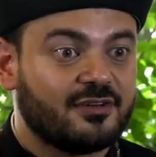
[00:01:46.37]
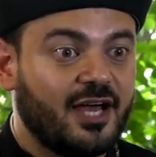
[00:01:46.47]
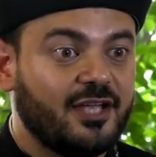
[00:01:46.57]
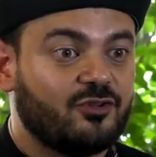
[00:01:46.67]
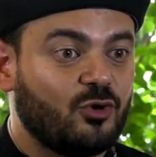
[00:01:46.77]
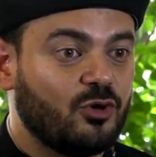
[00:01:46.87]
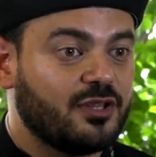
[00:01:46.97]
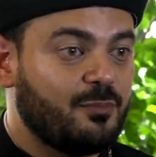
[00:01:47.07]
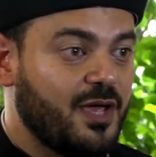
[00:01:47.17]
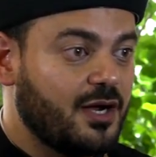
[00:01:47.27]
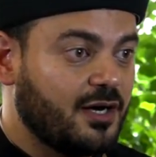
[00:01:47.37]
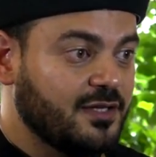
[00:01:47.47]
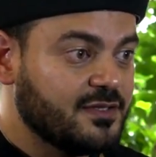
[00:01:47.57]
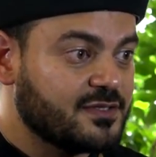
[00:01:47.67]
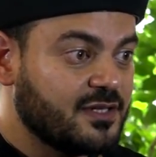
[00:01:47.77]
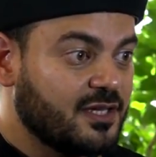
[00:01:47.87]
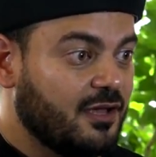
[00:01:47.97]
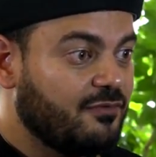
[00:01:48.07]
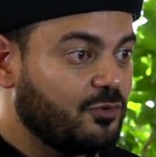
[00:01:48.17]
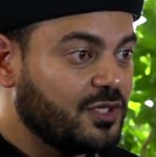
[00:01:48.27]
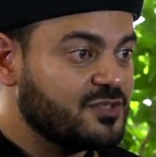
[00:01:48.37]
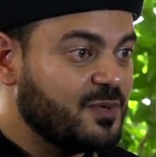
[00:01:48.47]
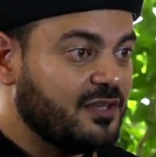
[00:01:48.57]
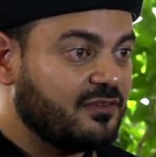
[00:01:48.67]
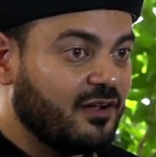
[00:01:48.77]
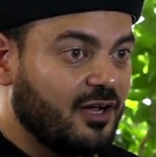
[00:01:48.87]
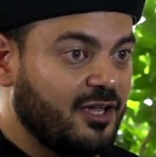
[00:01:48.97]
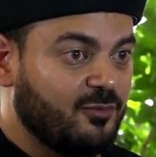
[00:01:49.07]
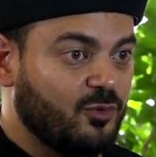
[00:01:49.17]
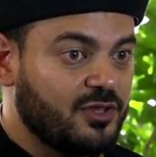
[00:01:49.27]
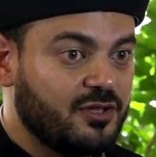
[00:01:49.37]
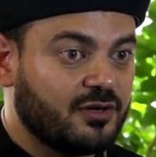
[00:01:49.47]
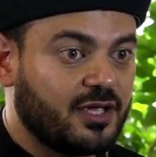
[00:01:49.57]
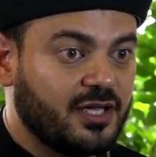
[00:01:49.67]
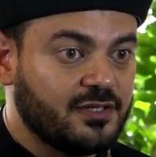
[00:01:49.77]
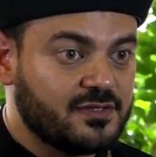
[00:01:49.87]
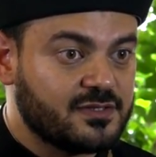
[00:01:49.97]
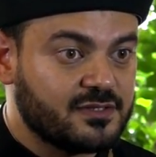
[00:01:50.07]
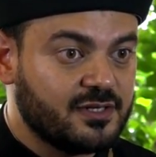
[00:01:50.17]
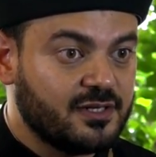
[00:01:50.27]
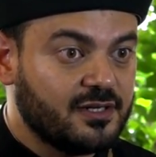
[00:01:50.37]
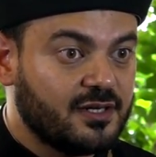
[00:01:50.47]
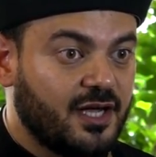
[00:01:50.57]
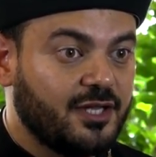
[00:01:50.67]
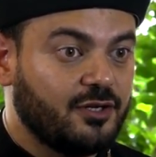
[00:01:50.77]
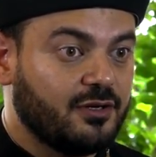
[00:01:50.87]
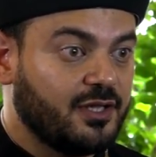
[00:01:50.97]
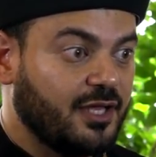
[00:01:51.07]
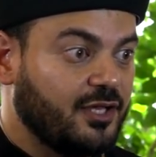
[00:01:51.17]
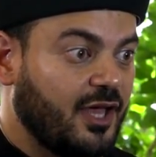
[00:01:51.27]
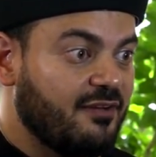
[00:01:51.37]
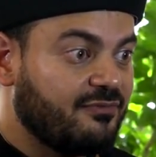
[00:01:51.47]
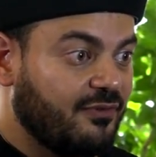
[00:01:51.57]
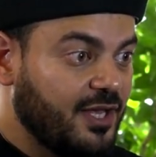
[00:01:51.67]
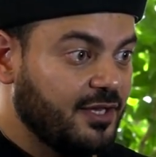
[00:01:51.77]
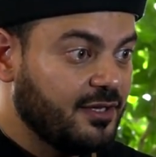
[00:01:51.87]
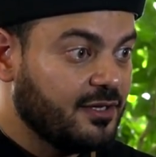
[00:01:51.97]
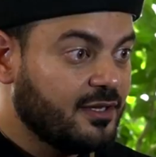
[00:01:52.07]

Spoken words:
I told the parents, if you want to spend time with your kids and have fun,